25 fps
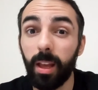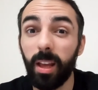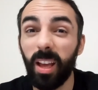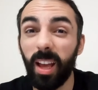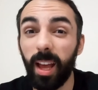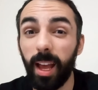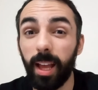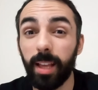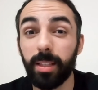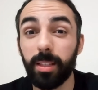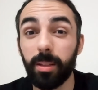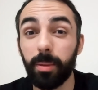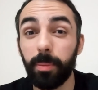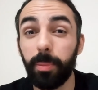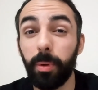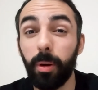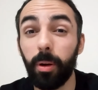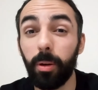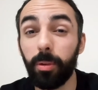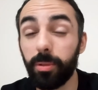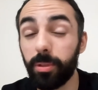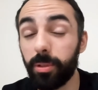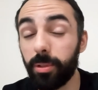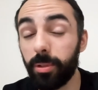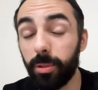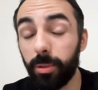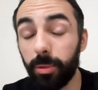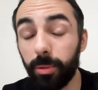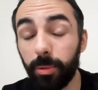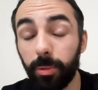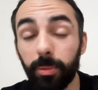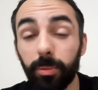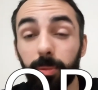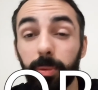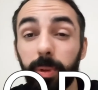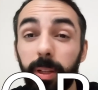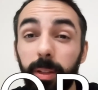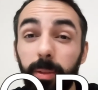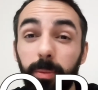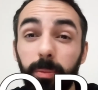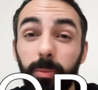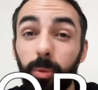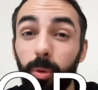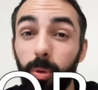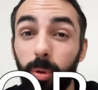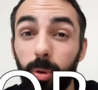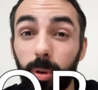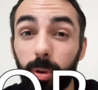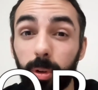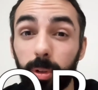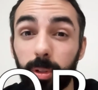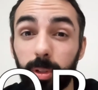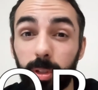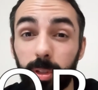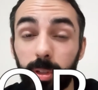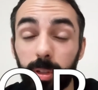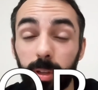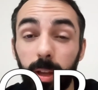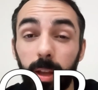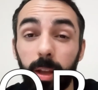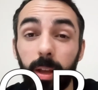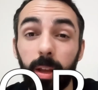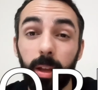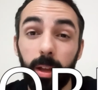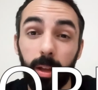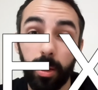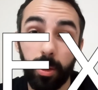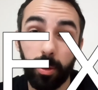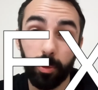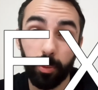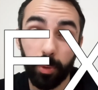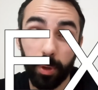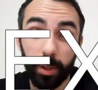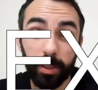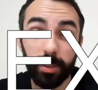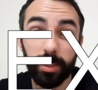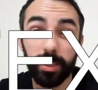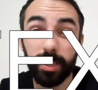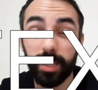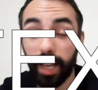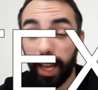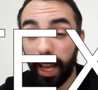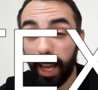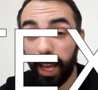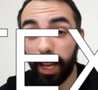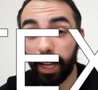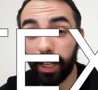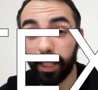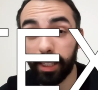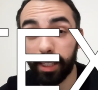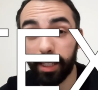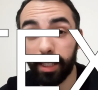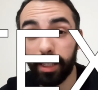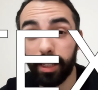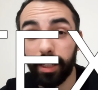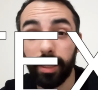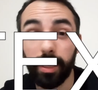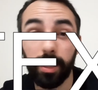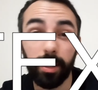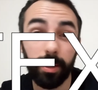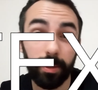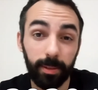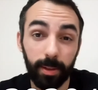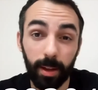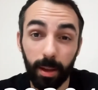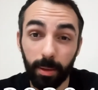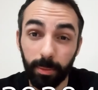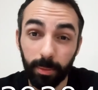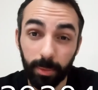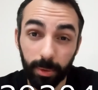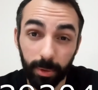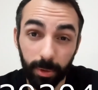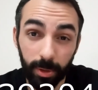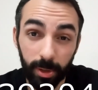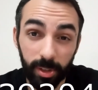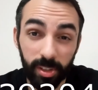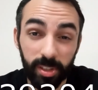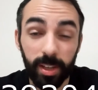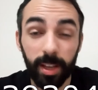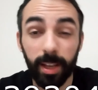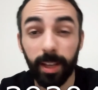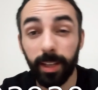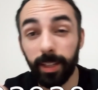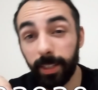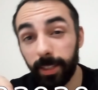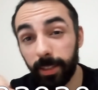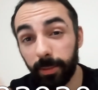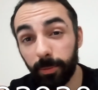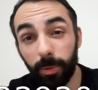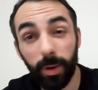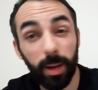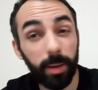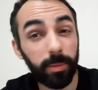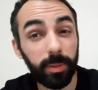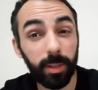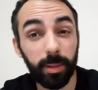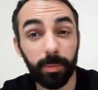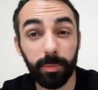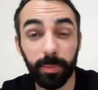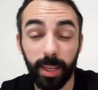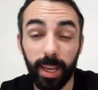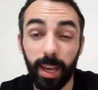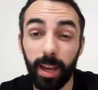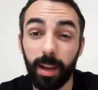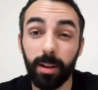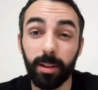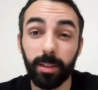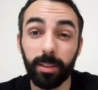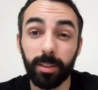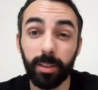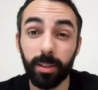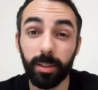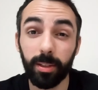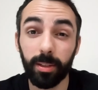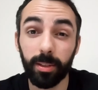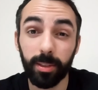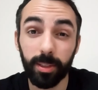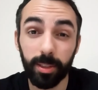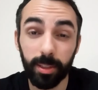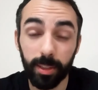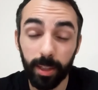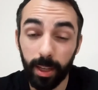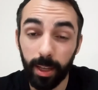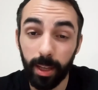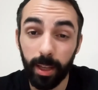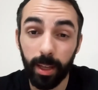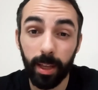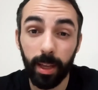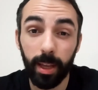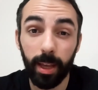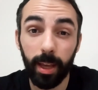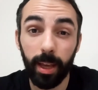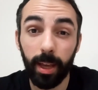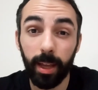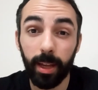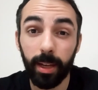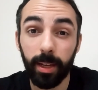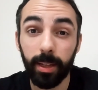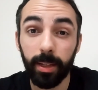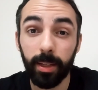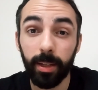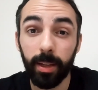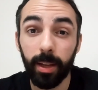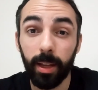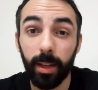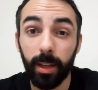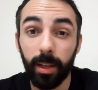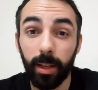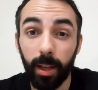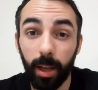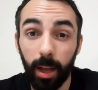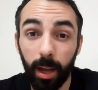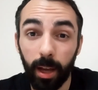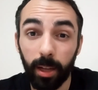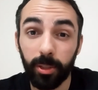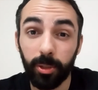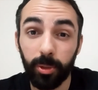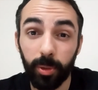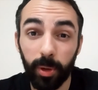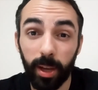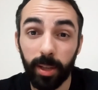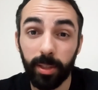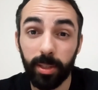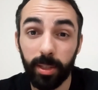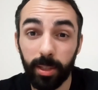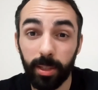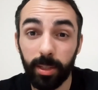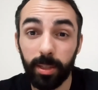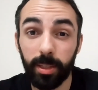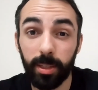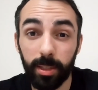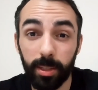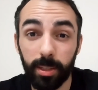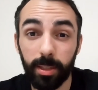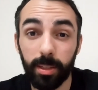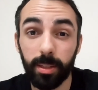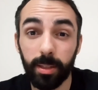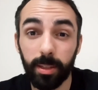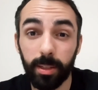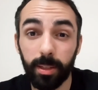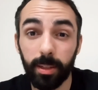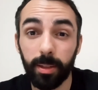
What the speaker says: as opposed to written words, written text, numbers, random characters, and addresses.